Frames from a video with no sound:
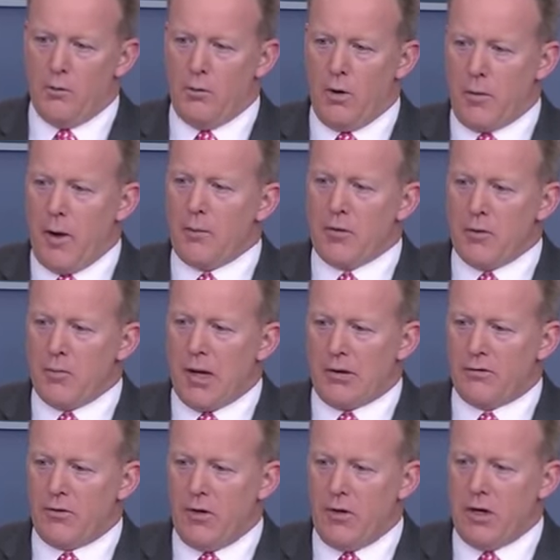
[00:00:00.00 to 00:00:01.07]
what, probably the
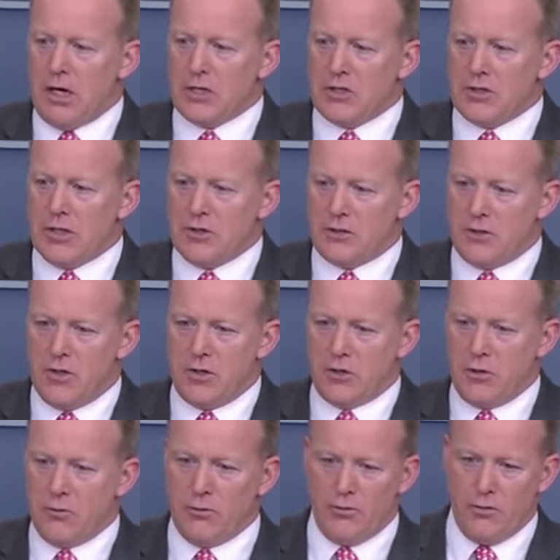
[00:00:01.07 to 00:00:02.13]
best in our nation's history
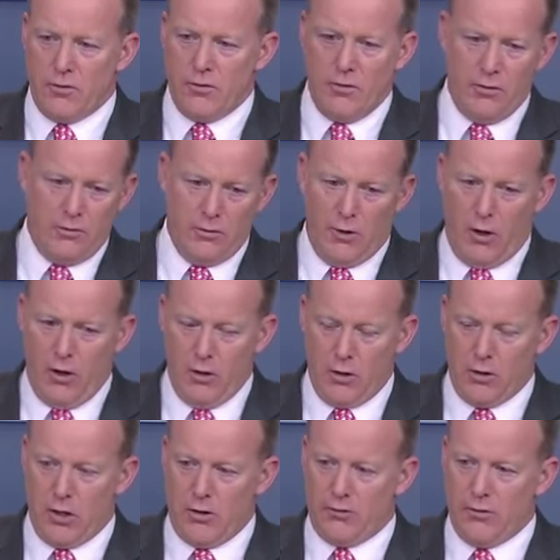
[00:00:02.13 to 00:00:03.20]
in terms of
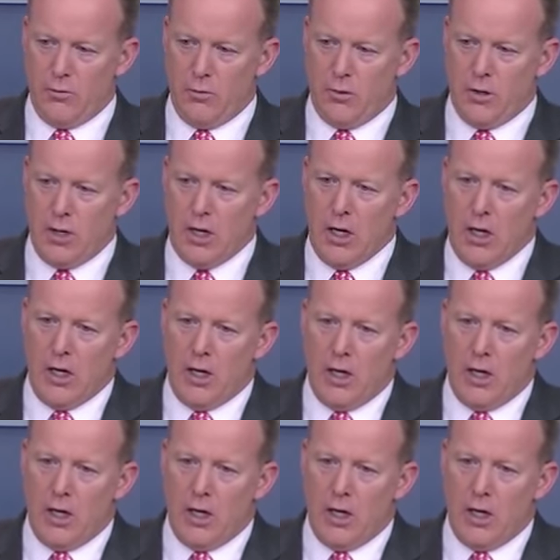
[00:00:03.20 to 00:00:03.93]
all across the board,